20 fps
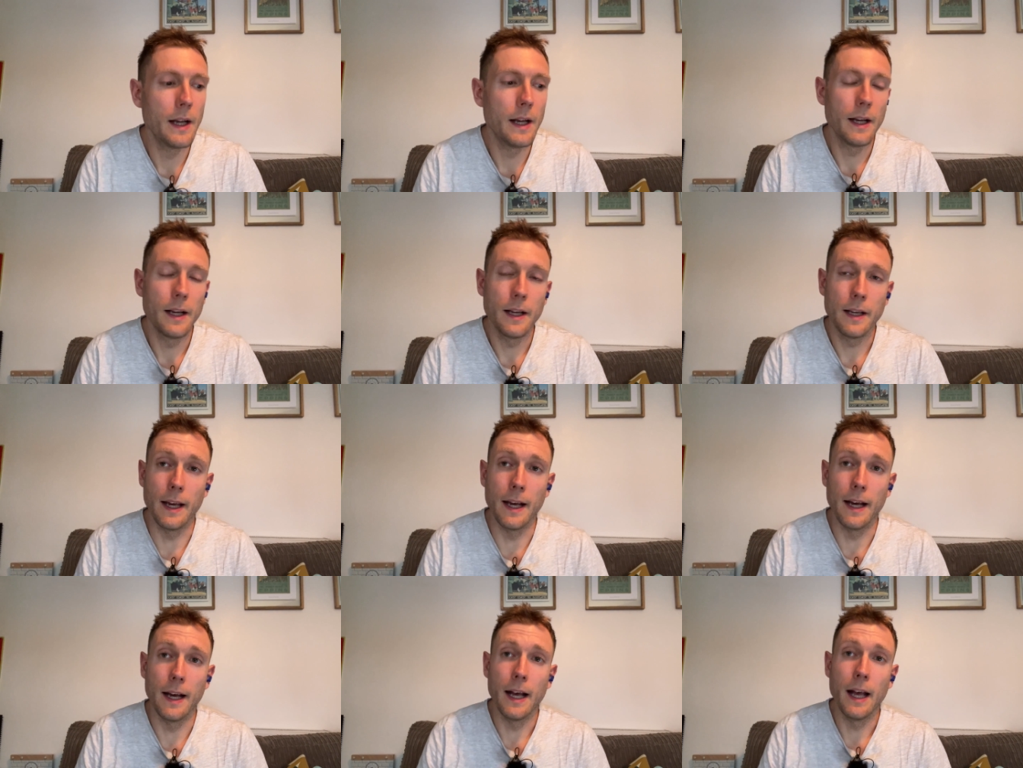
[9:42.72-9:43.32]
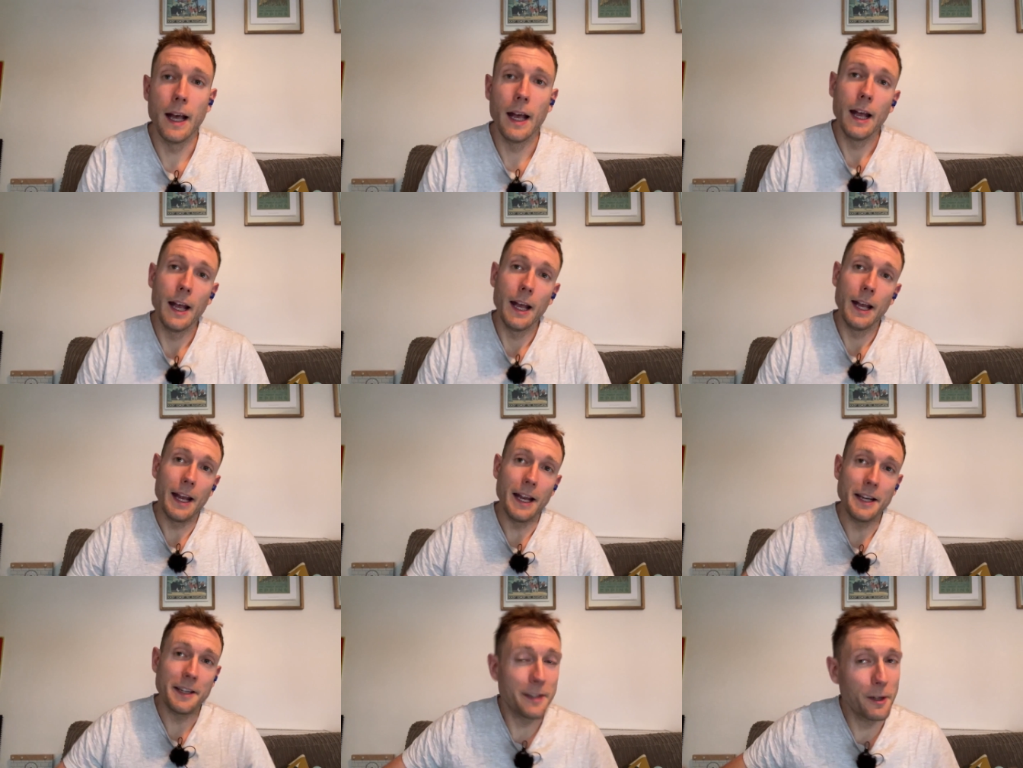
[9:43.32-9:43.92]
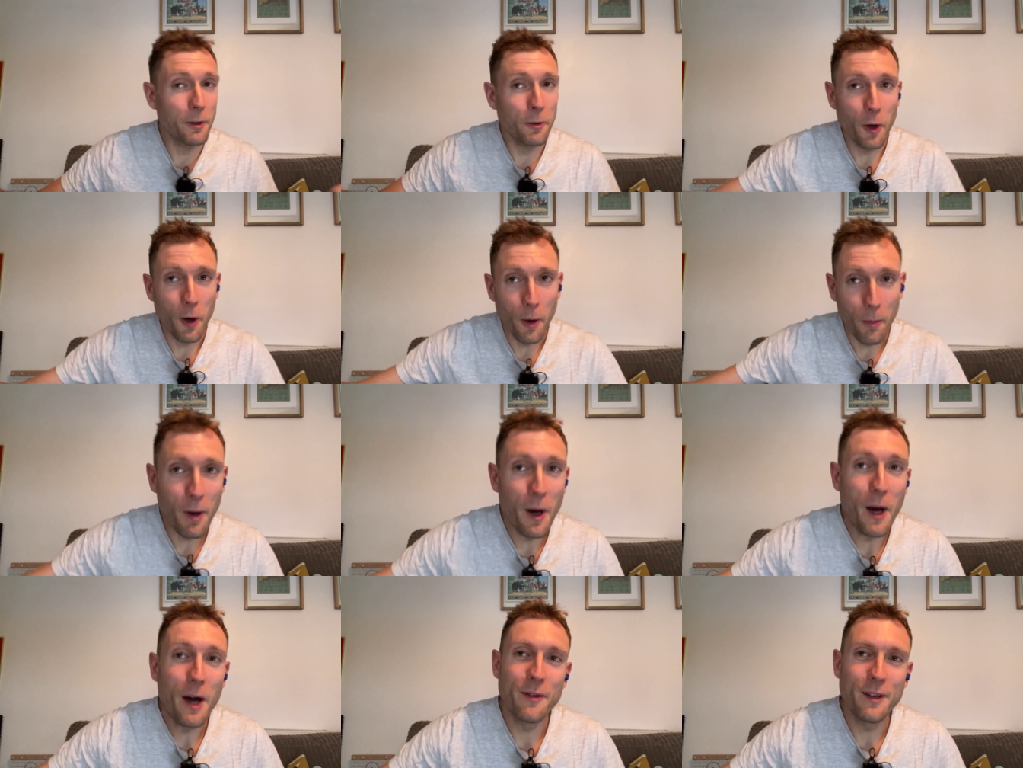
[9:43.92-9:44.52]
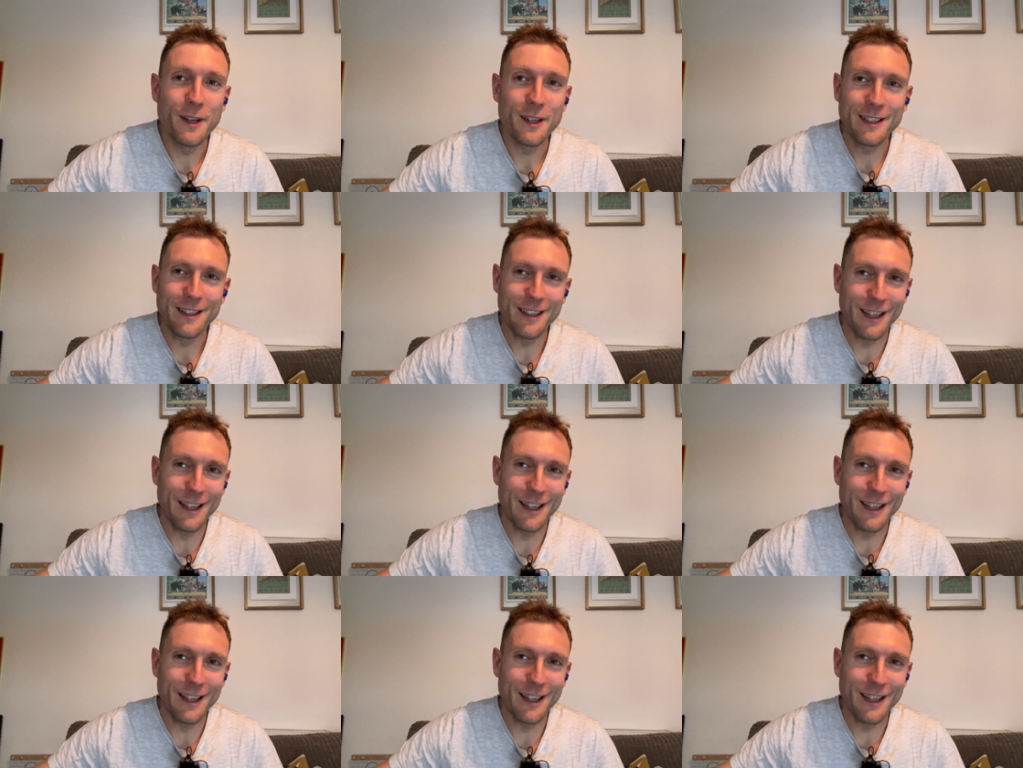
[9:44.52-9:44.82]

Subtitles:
Yeah, it's still not perfect.